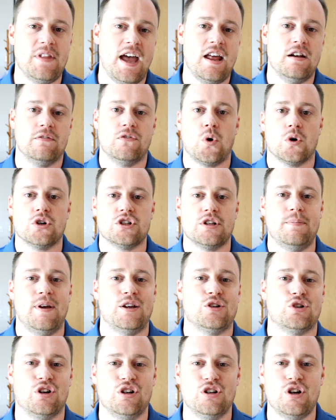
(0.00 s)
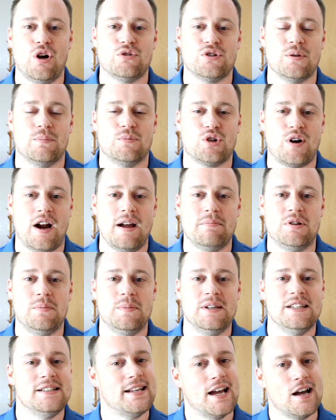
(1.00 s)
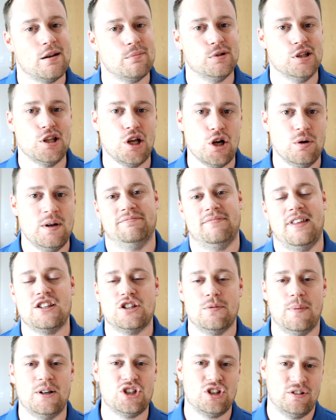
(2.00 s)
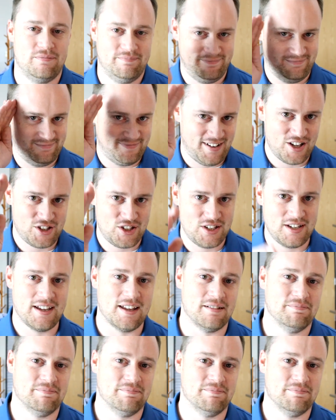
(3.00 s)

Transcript: And of course, make sure and go subscribe to me down below. Thanks so much. I'll see you